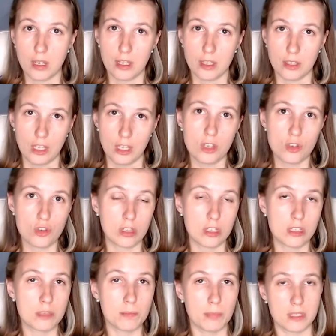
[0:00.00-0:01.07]
They
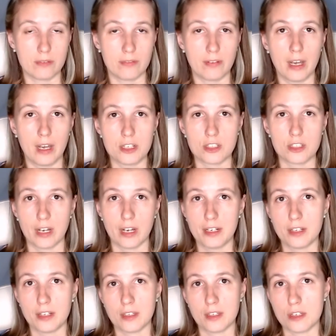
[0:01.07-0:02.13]
usually specify it right
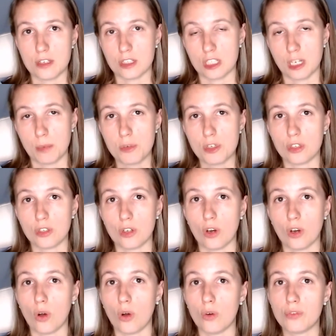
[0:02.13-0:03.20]
in the description
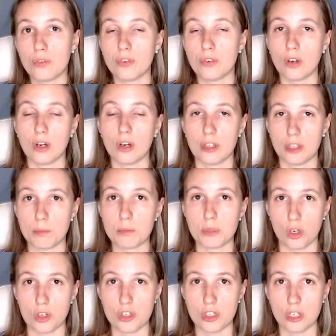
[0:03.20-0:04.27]
of the
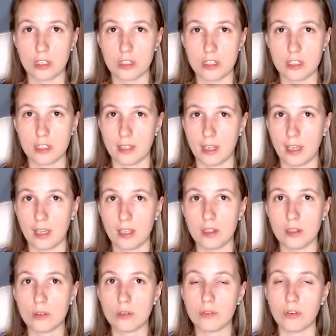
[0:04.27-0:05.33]
project. They
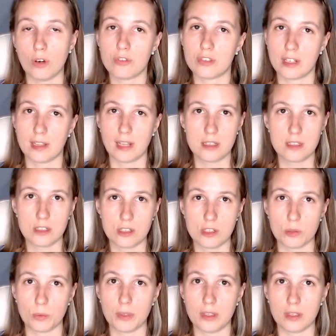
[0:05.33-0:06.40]
look for
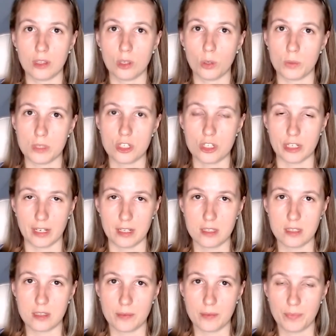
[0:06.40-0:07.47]
freelancers with the lowest
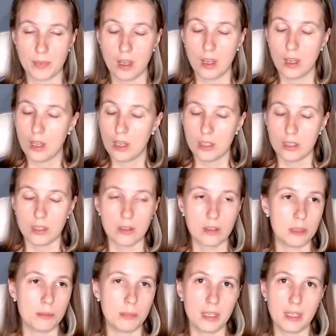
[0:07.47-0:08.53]
rates. You
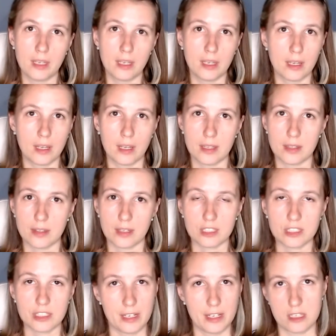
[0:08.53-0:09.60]
can be the
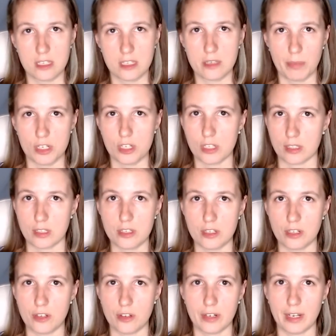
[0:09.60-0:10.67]
greatest specialist
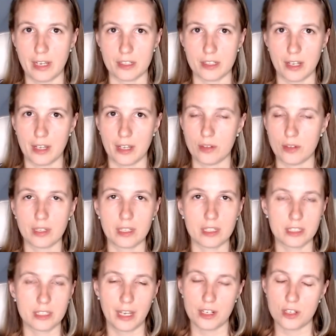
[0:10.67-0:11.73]
in your area. You can
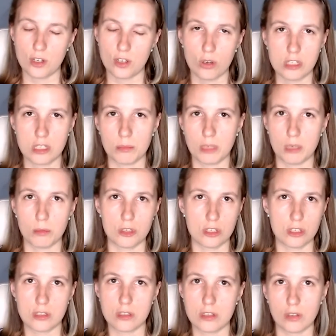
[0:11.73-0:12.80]
create awesome
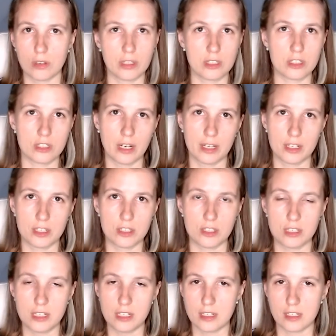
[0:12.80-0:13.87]
images. You can write
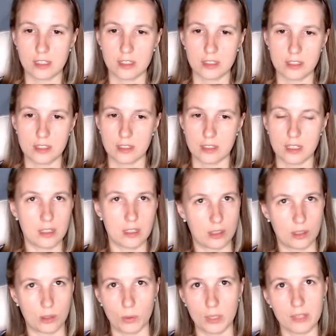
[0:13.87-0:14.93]
detailed,
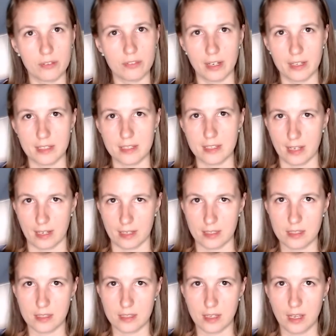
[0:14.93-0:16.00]
qualified
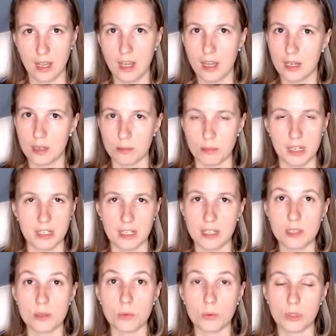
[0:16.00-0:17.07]
texts, but
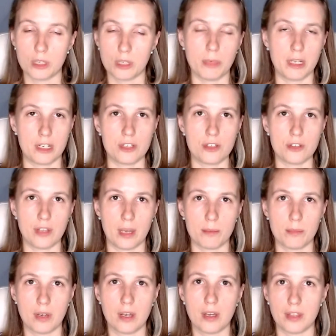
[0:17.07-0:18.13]
it wouldn't matter to
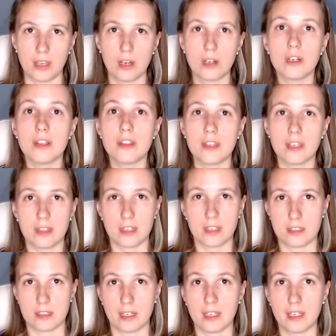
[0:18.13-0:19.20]
them. The only thing
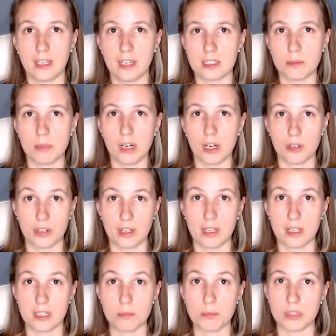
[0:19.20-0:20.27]
that they care about
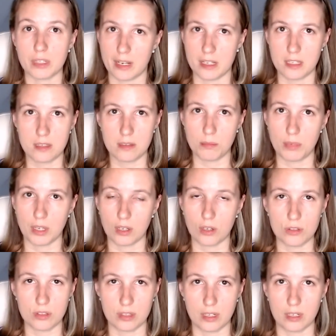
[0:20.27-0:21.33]
is price,
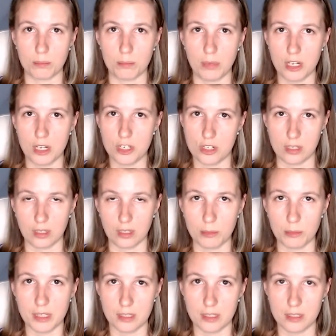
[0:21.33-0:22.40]
because their budgets are
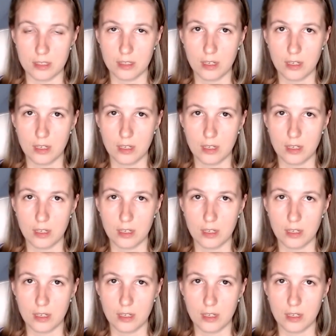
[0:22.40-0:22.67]
limited.